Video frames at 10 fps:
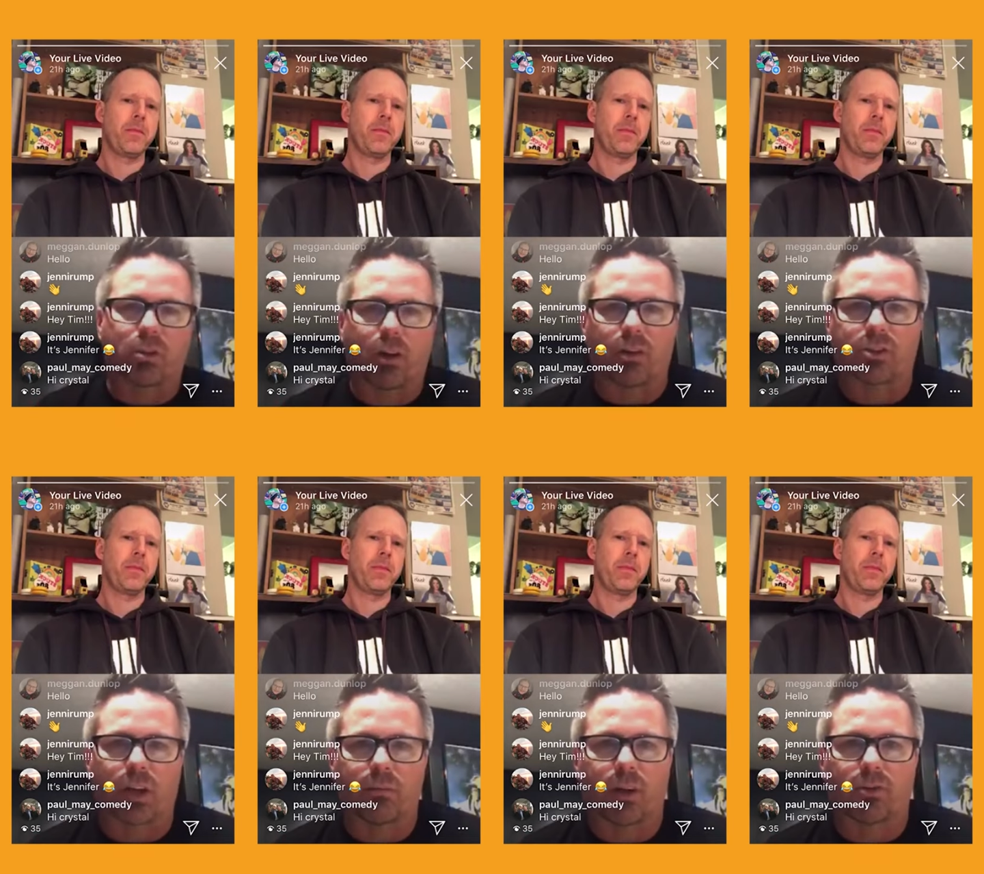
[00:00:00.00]
Speaker 1: and shot my
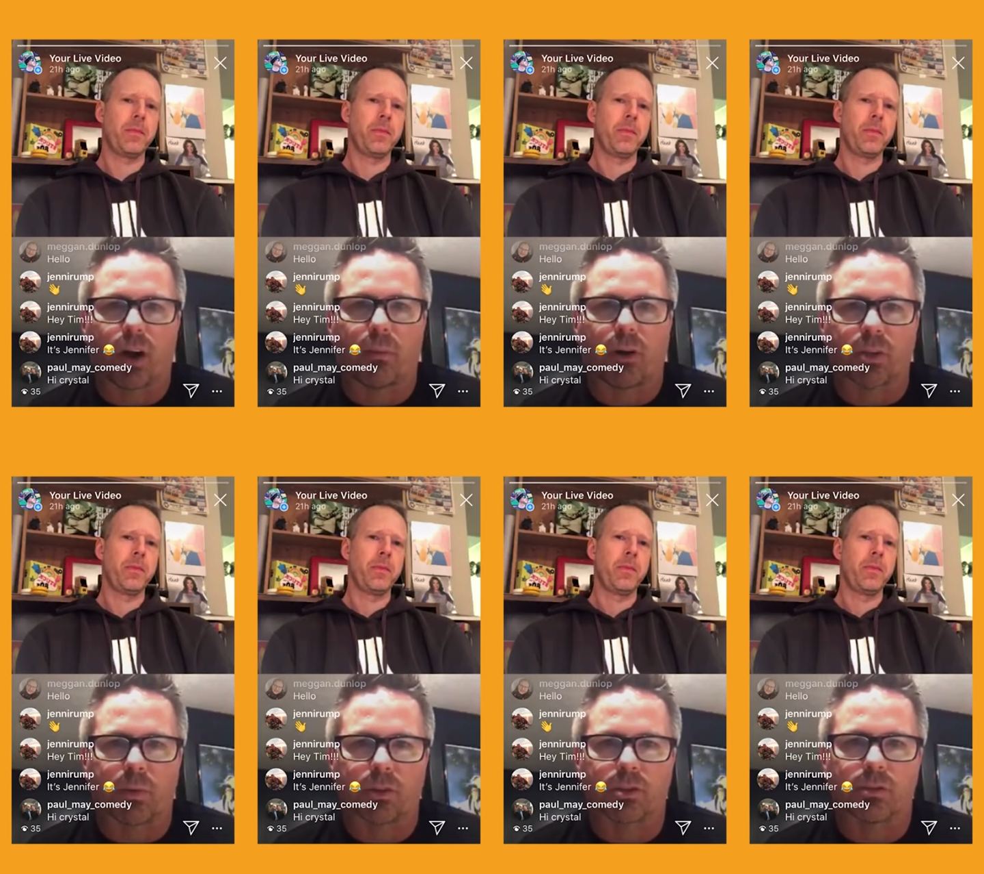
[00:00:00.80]
dry bar special.
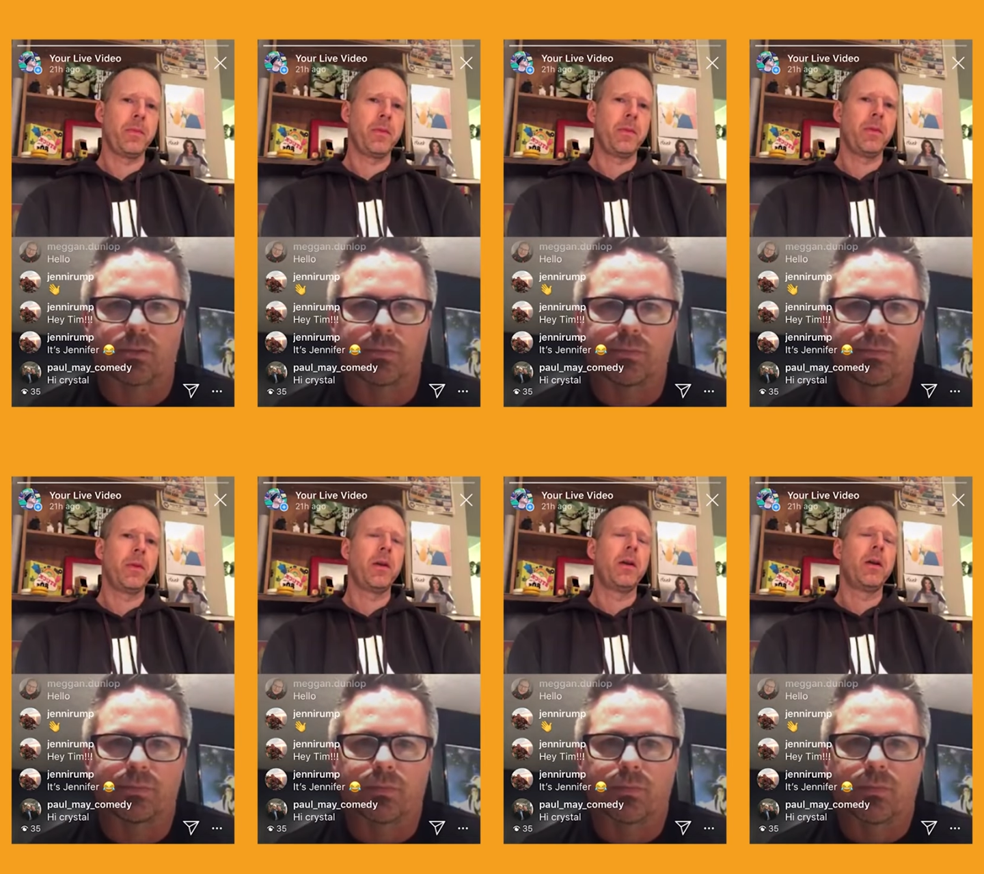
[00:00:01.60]

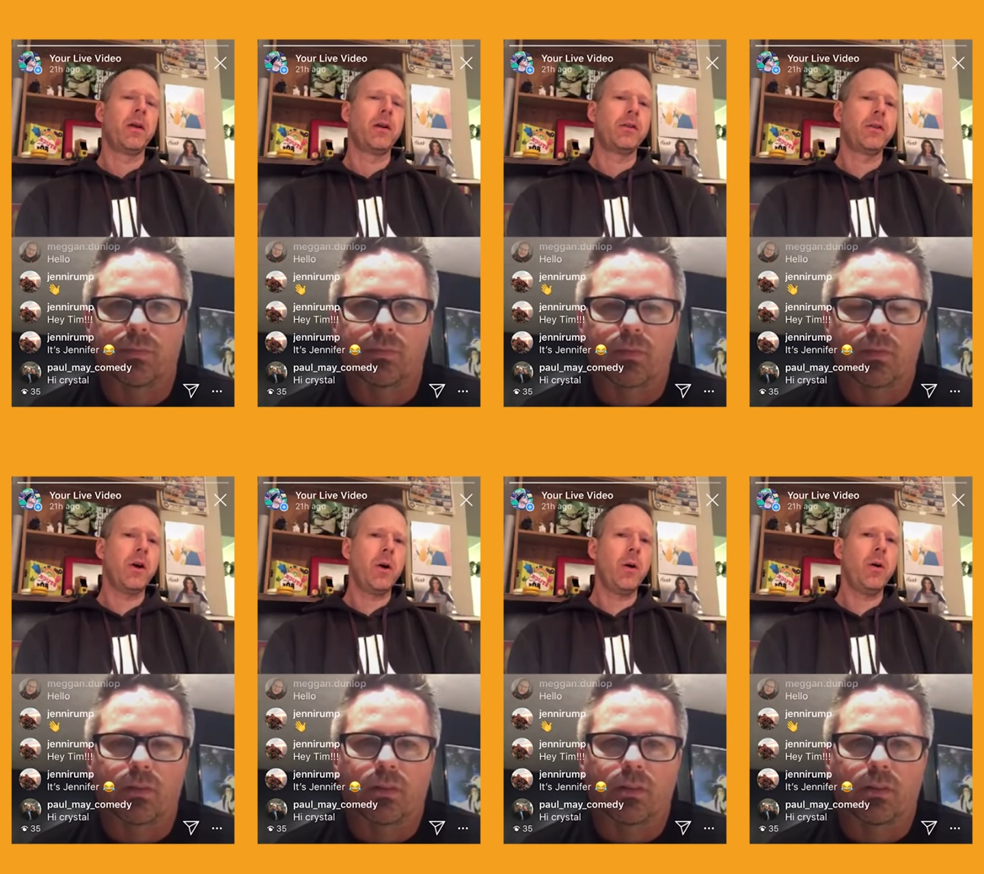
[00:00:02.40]

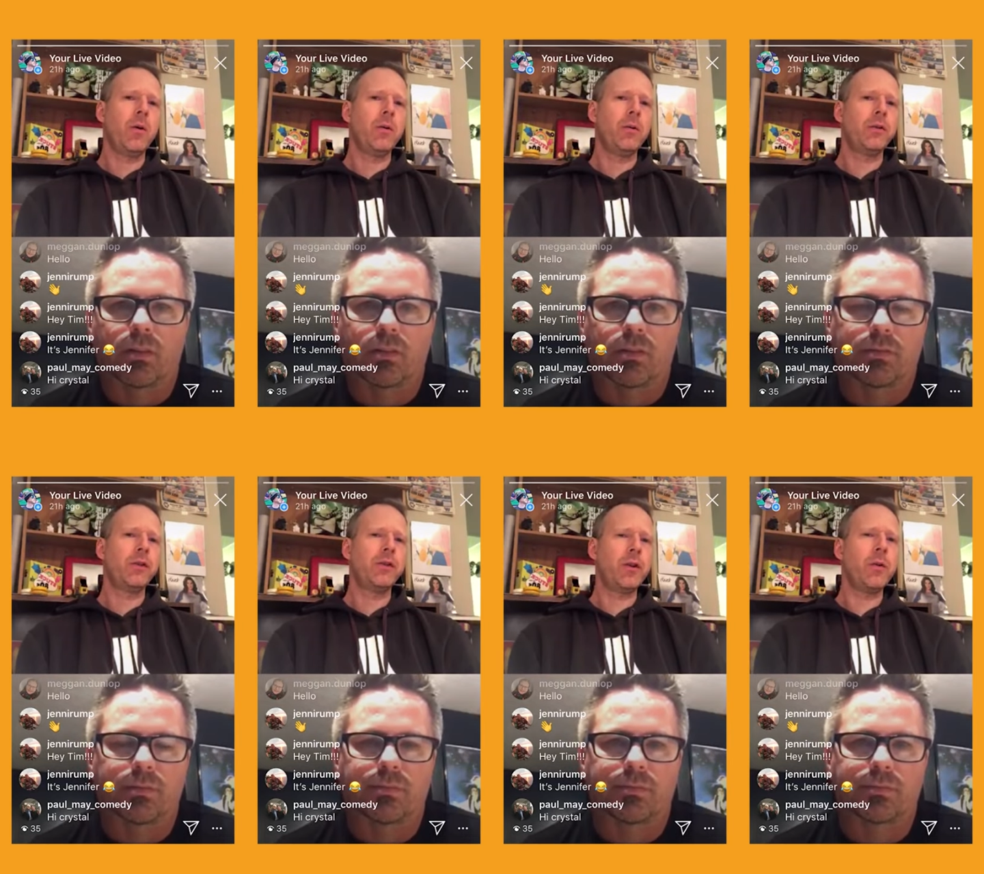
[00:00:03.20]
Speaker 2: So
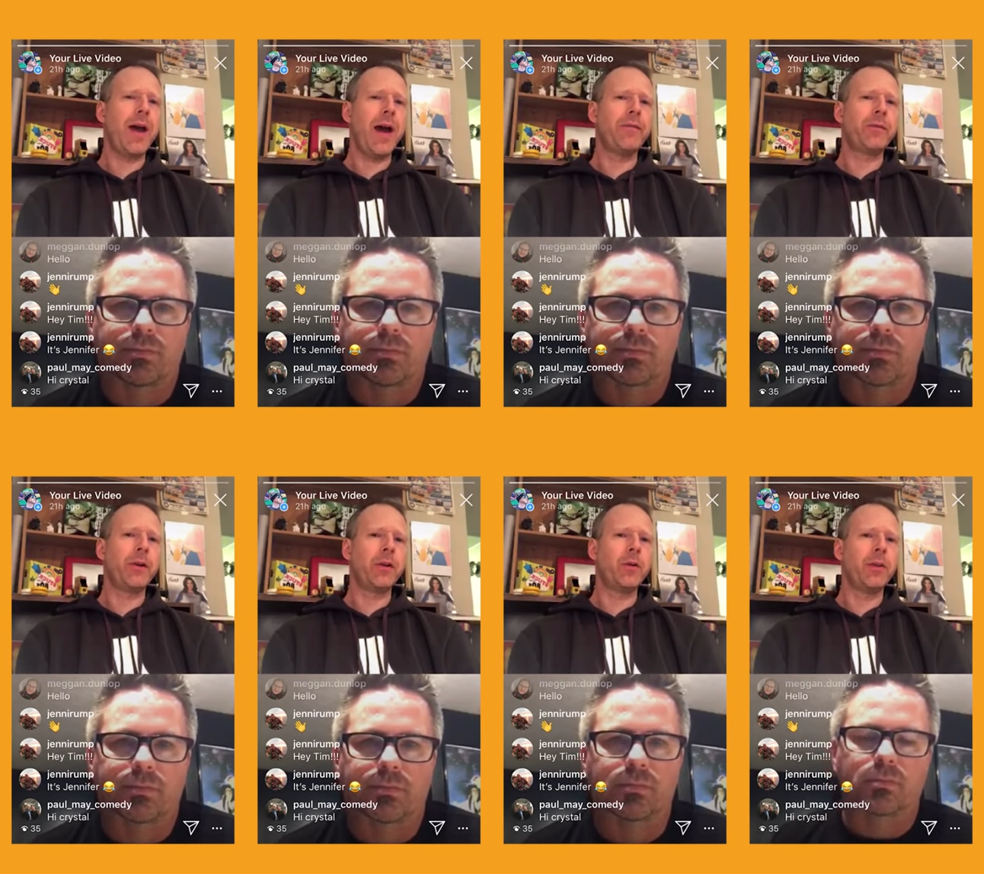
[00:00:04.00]
soon after you
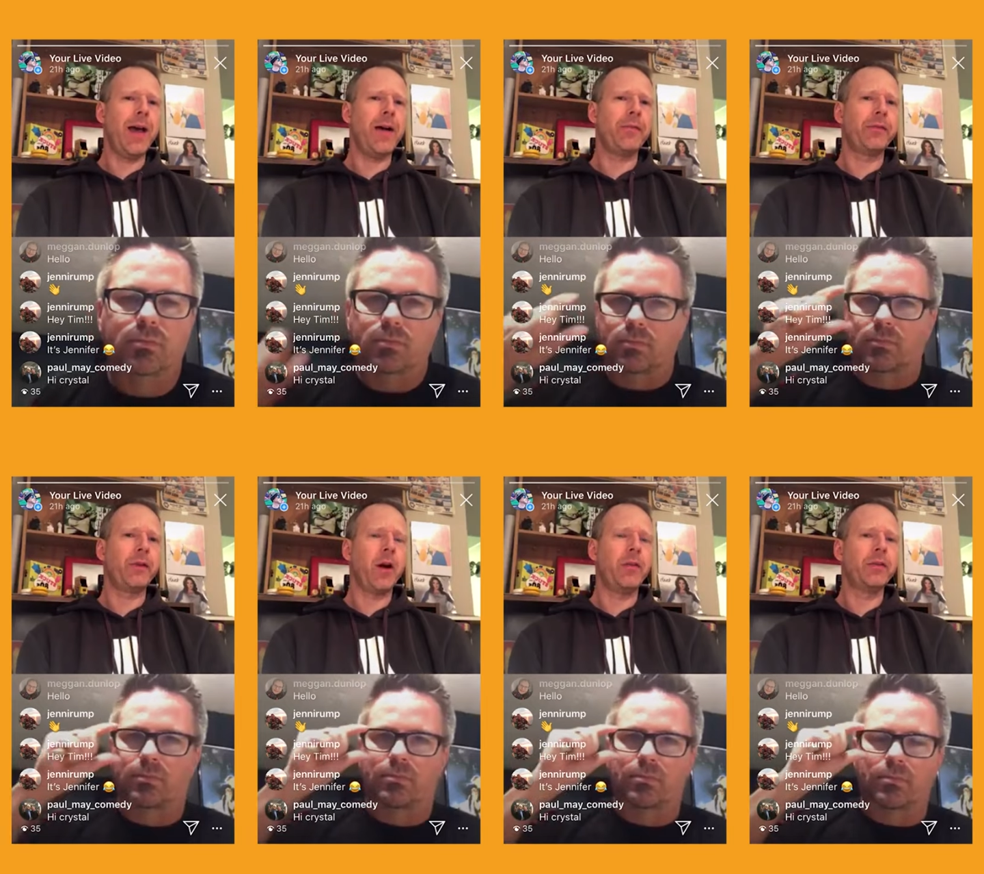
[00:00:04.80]
left, all of a
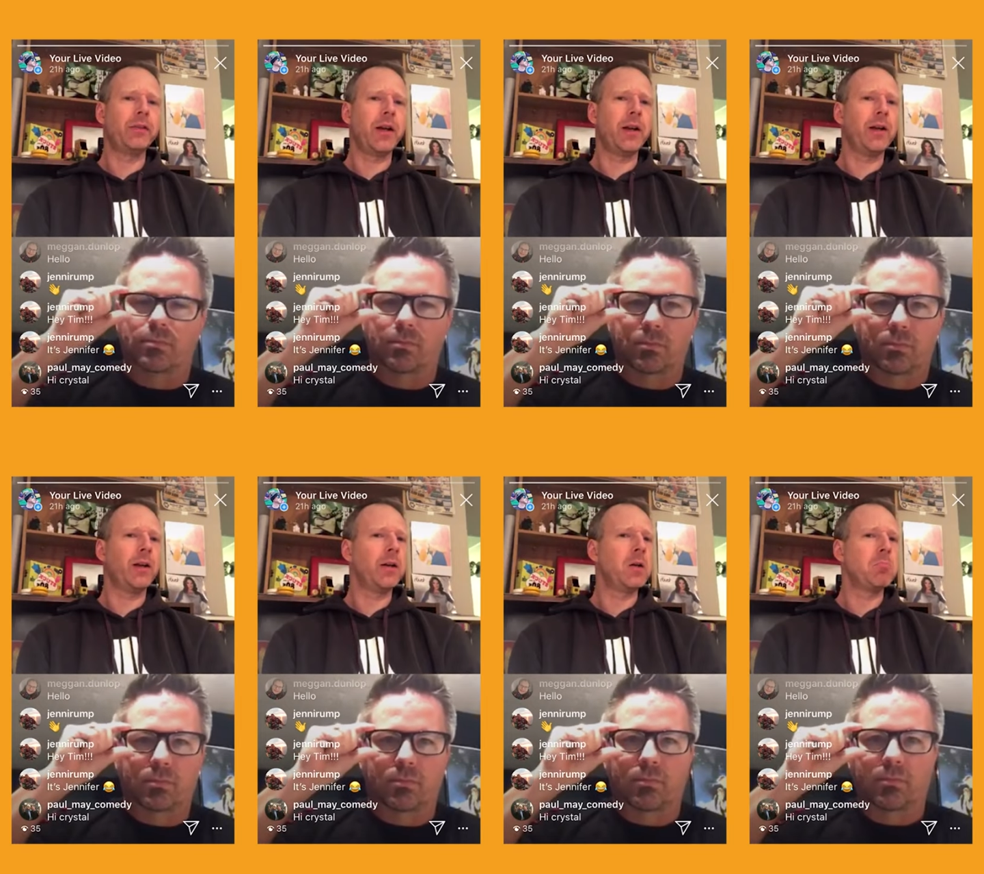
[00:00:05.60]
sudden
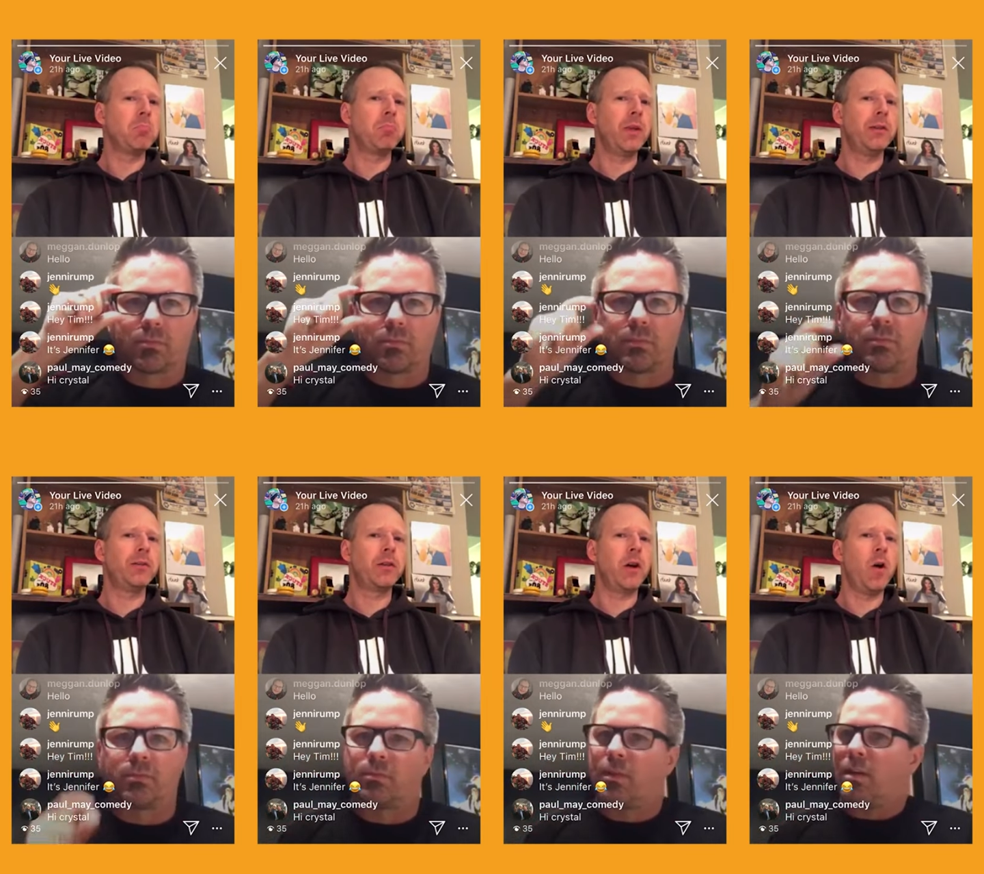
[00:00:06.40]
this
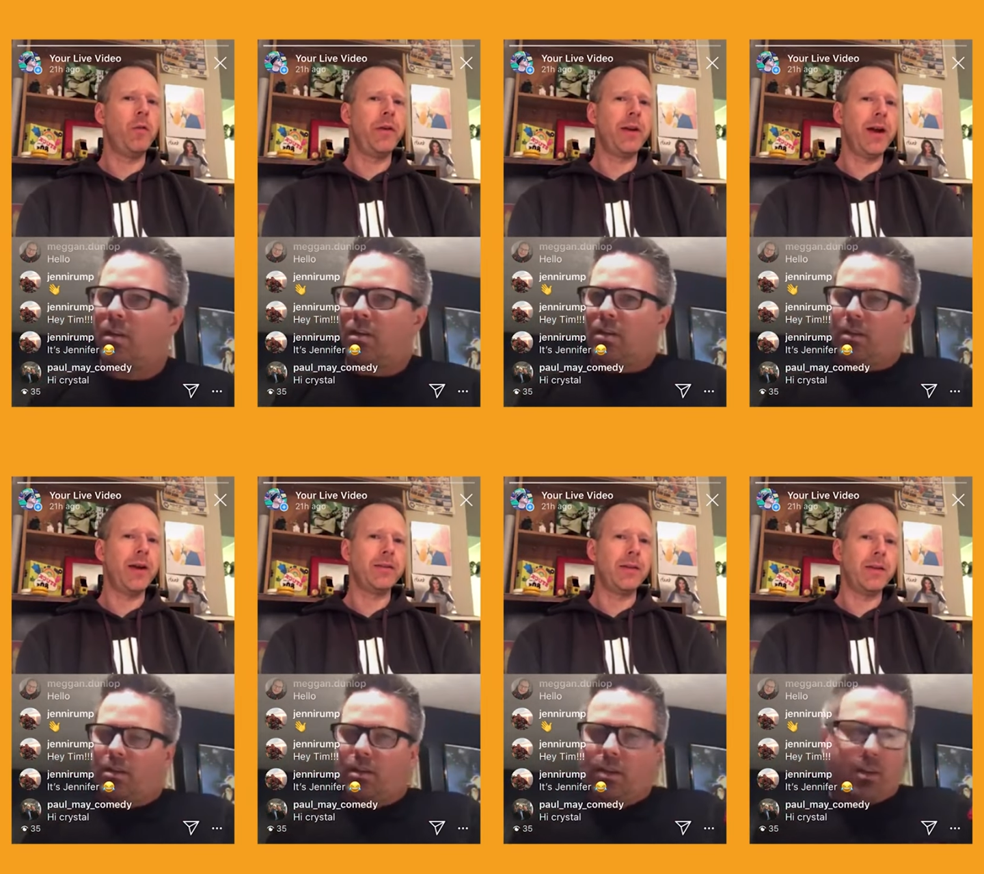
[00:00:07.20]
COVID
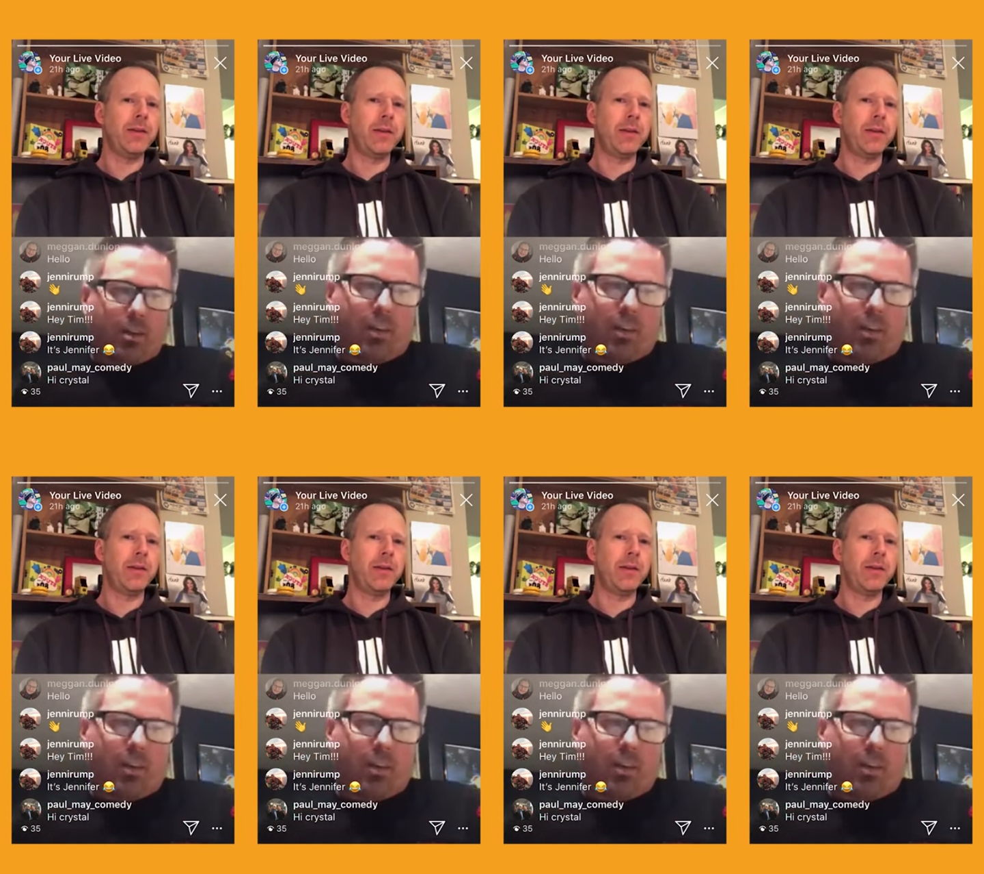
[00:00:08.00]
nineteen thing